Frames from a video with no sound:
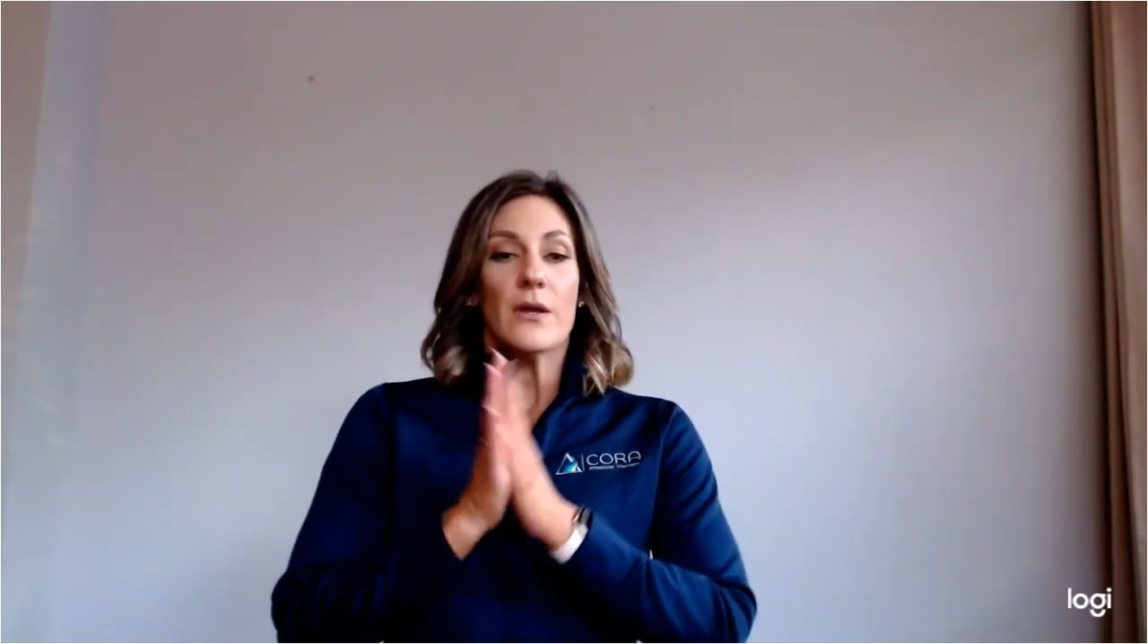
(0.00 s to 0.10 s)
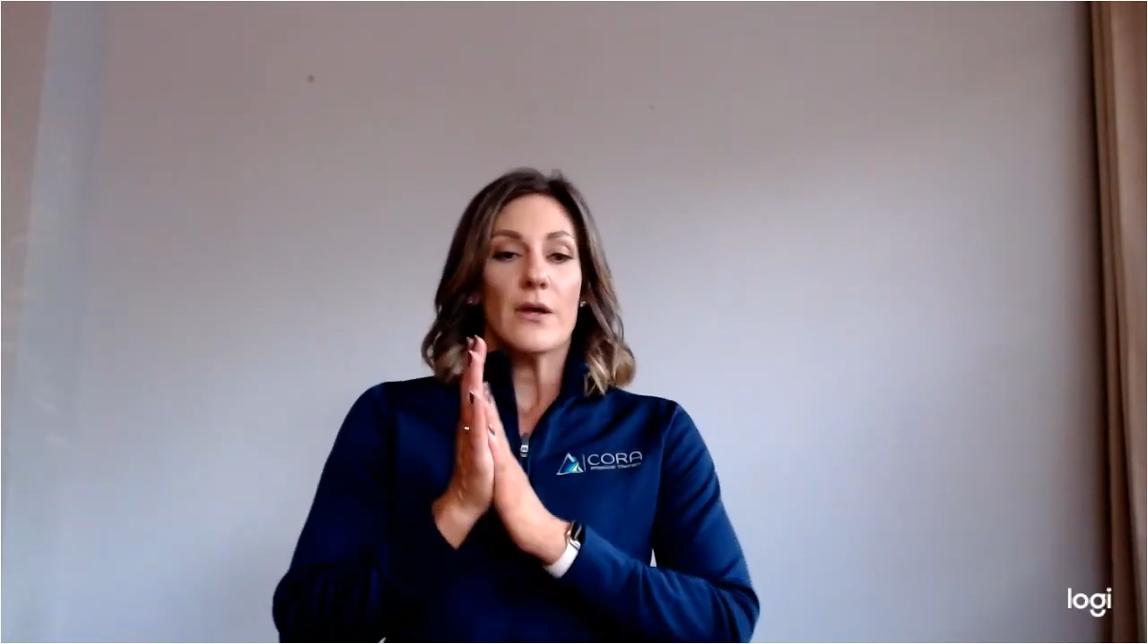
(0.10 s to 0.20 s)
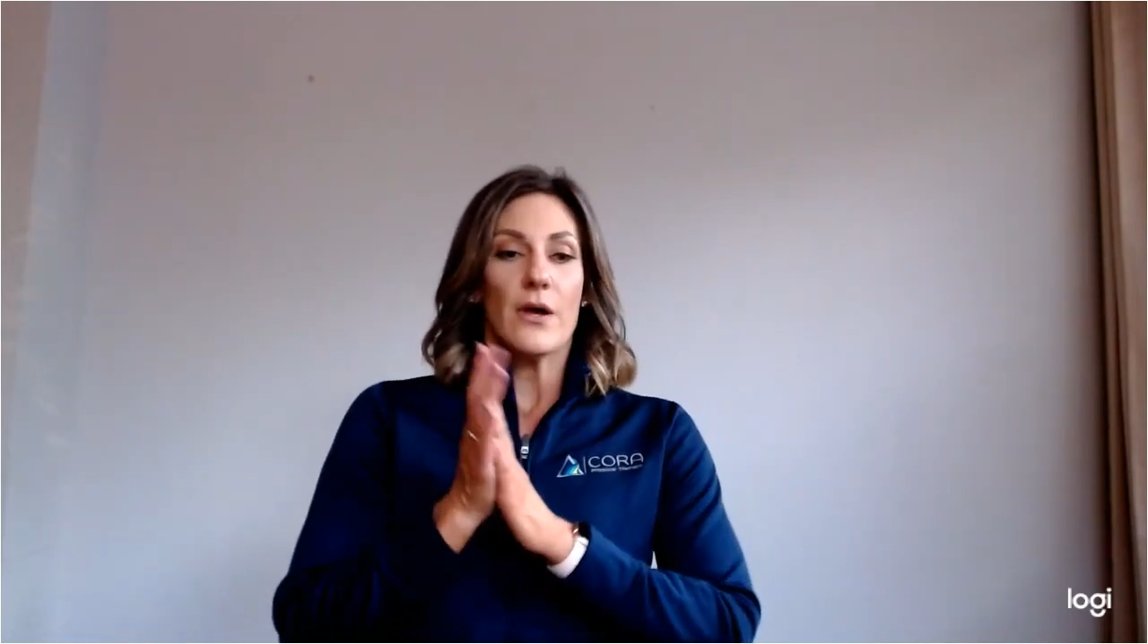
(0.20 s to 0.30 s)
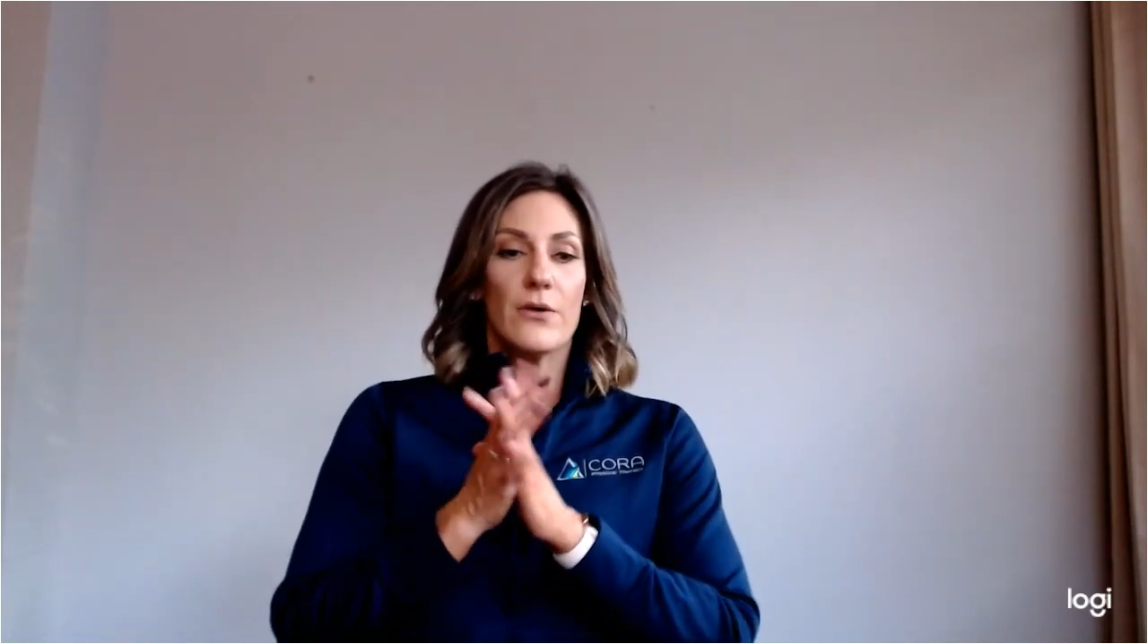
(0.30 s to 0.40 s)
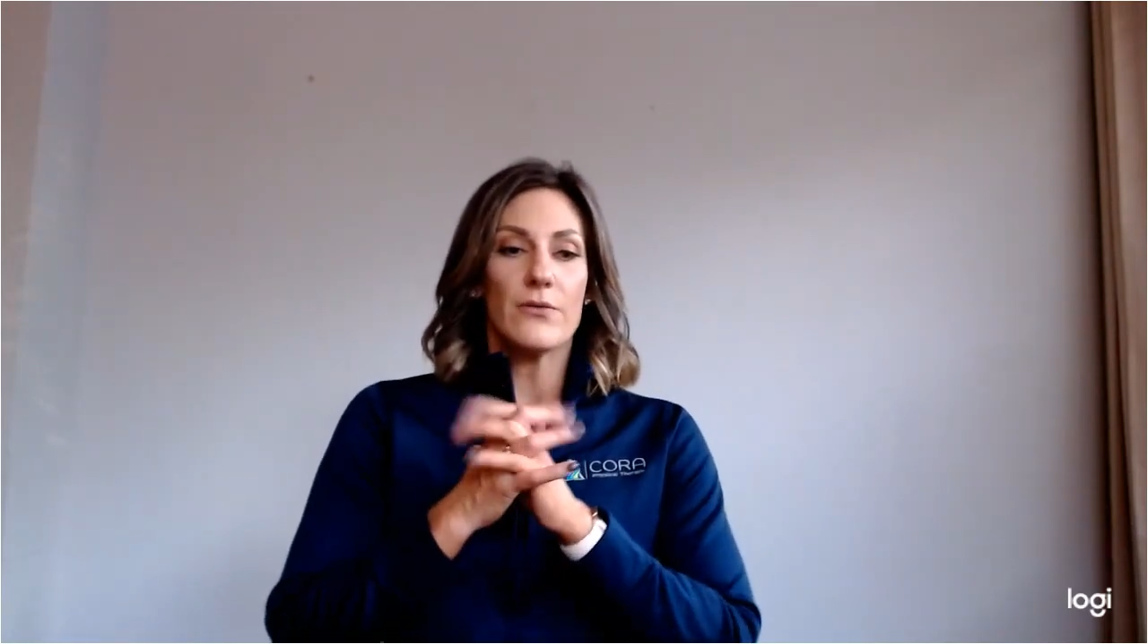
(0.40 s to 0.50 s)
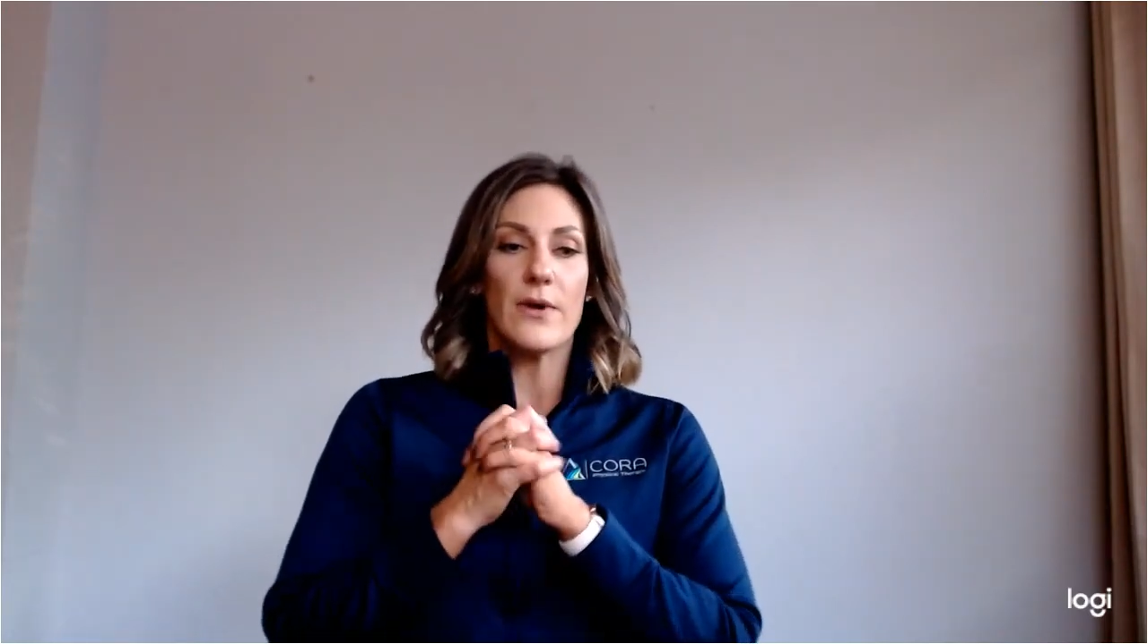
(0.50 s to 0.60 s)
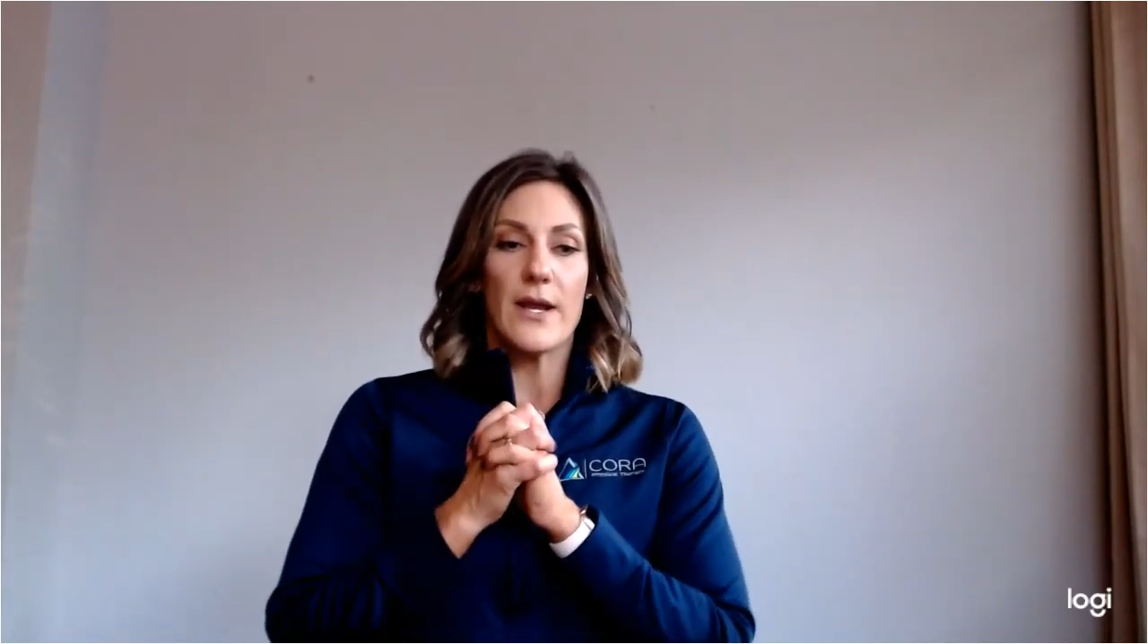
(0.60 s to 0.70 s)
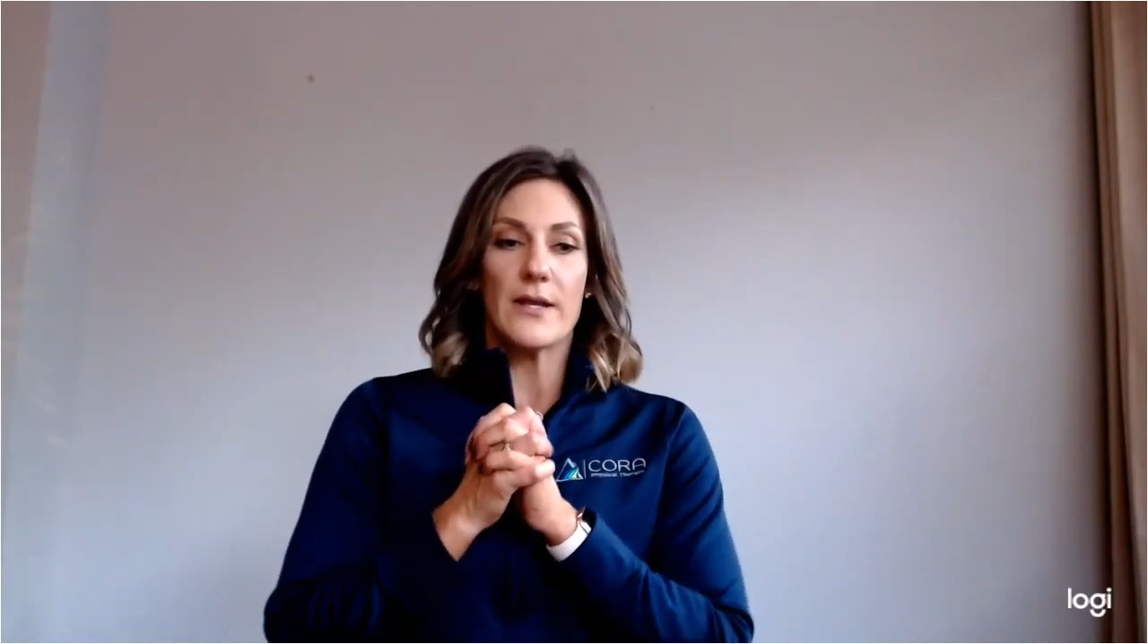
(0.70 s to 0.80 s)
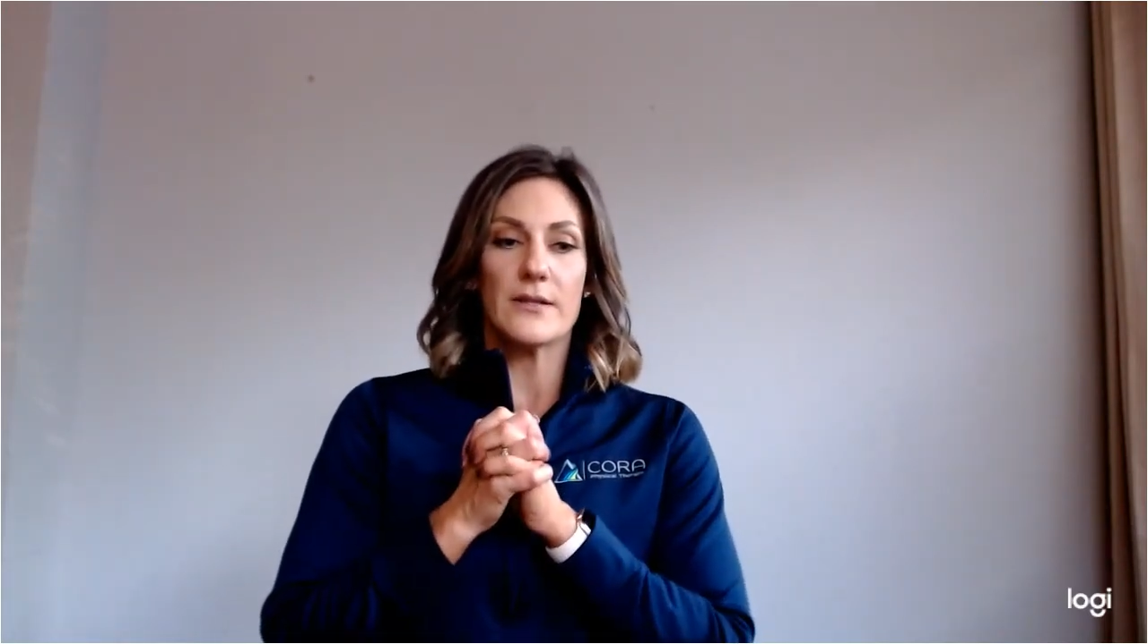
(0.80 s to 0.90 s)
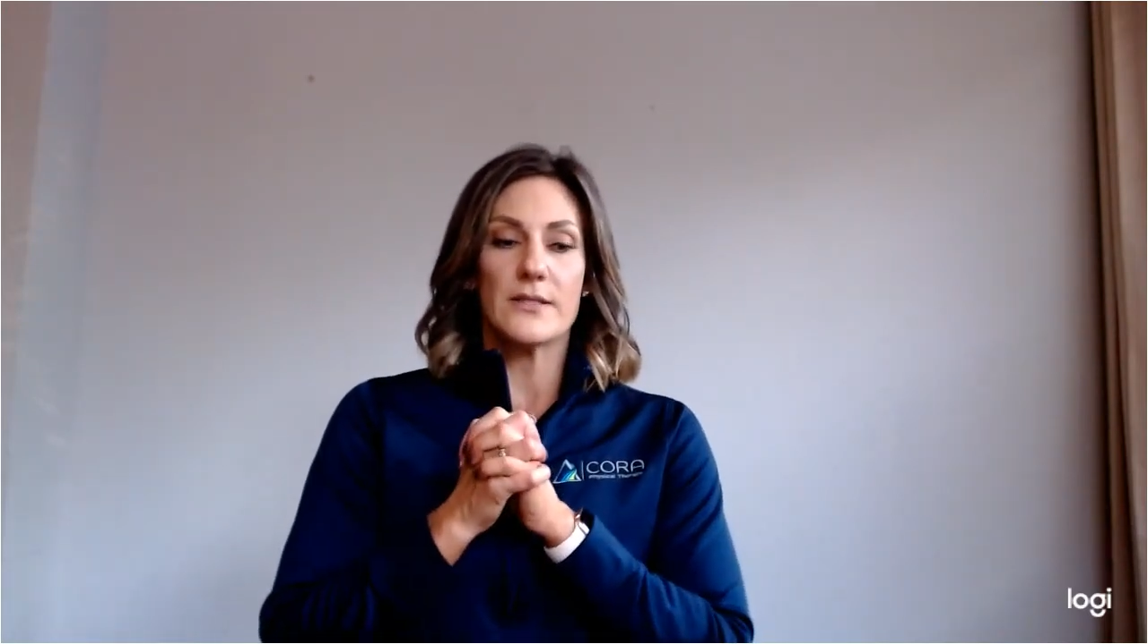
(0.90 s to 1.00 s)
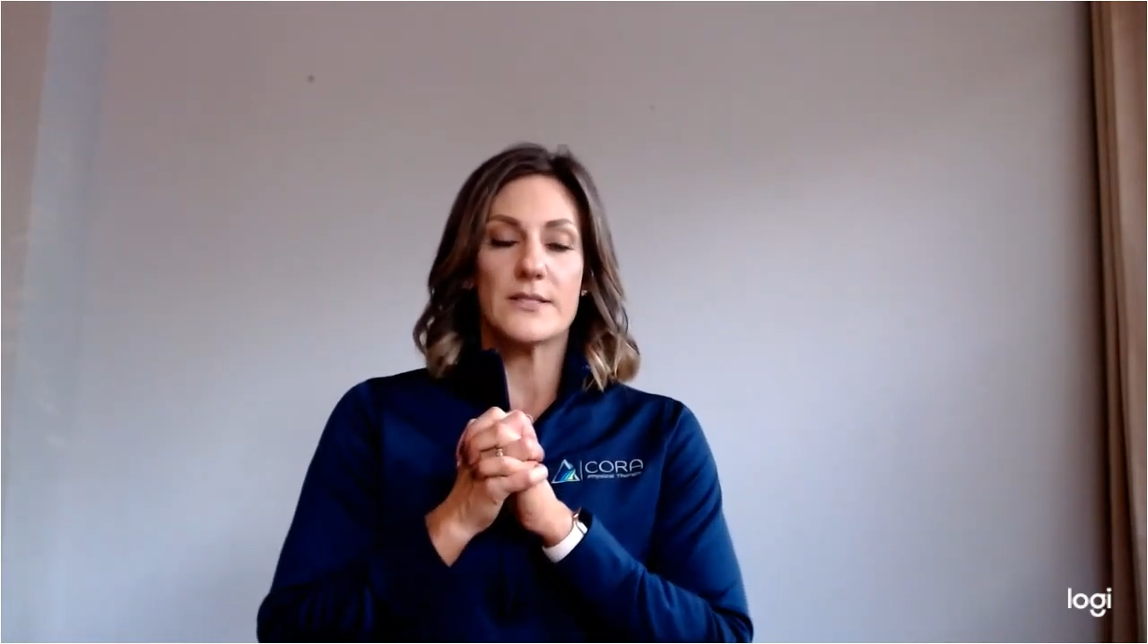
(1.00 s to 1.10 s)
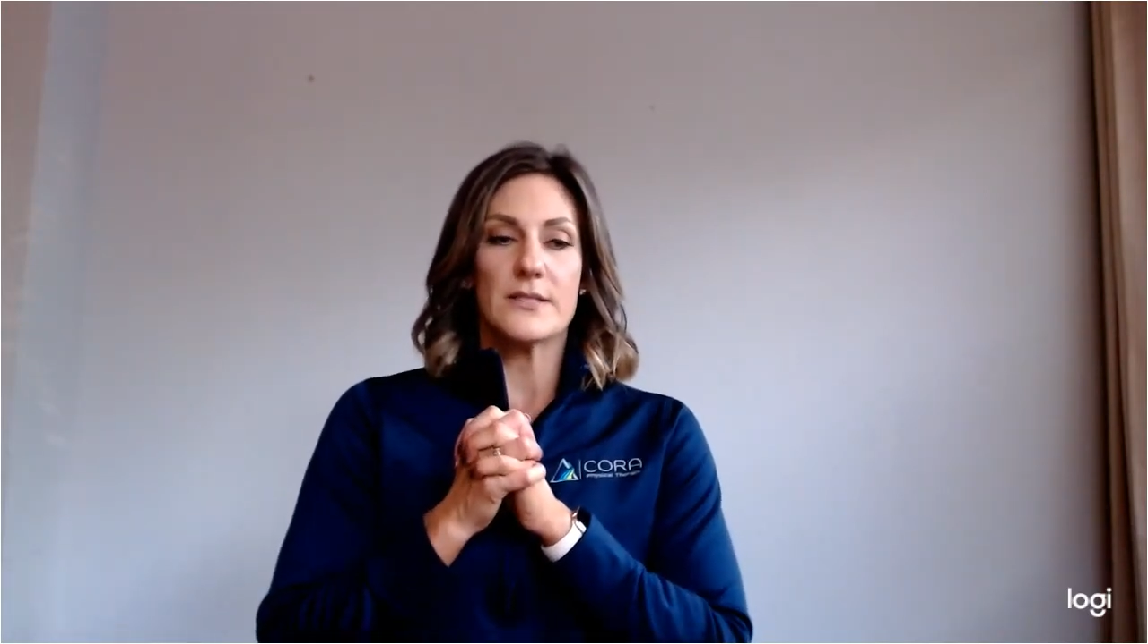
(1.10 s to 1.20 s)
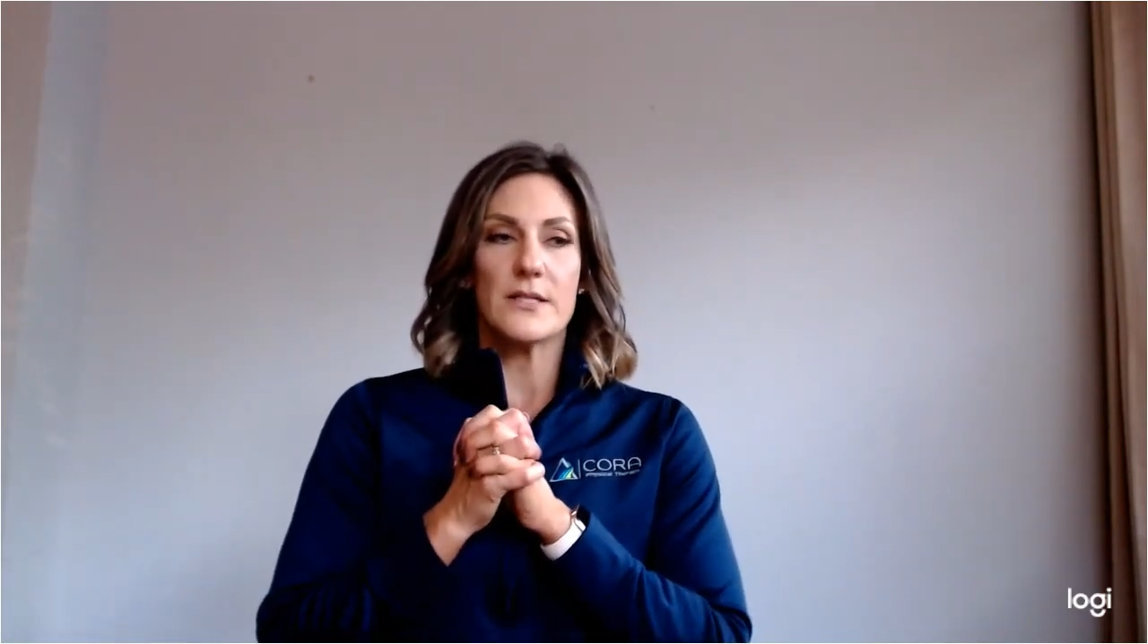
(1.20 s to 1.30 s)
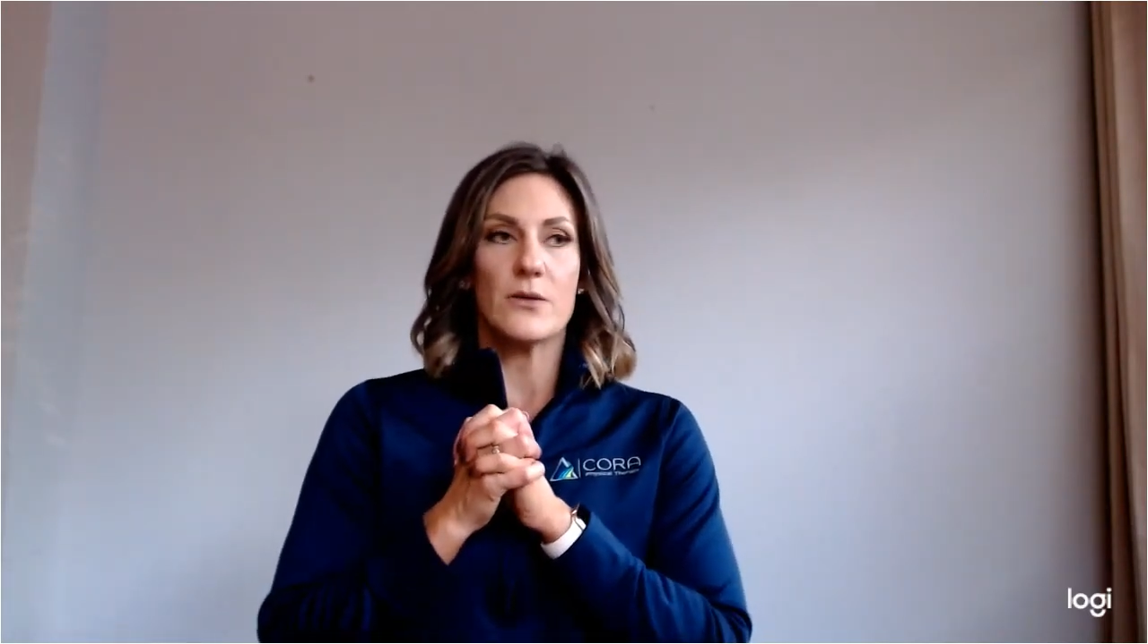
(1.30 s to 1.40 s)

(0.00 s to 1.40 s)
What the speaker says: All right, let's see.